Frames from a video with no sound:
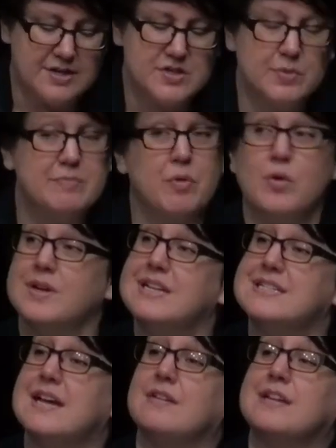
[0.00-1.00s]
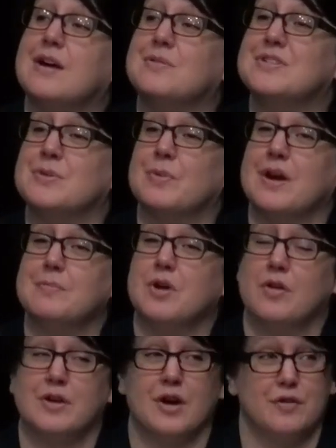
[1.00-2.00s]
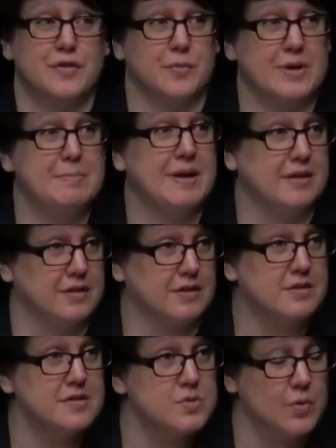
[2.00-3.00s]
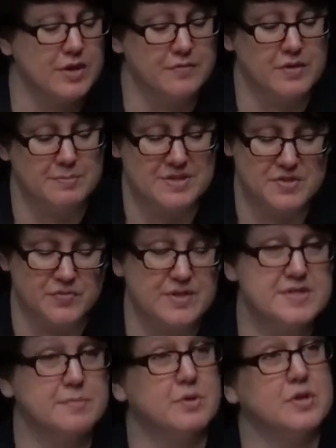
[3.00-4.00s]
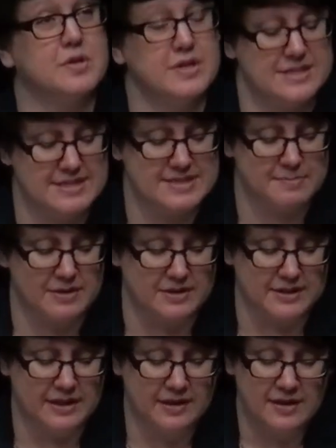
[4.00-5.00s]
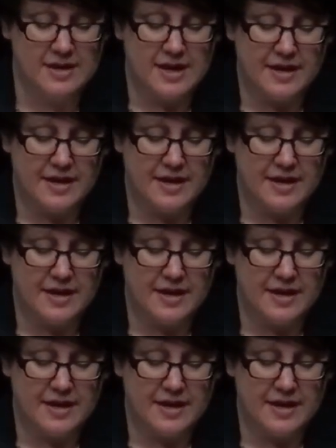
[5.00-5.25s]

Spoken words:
So we've broken it down now into what I'm calling our 3 pillars. One of them is visible disability.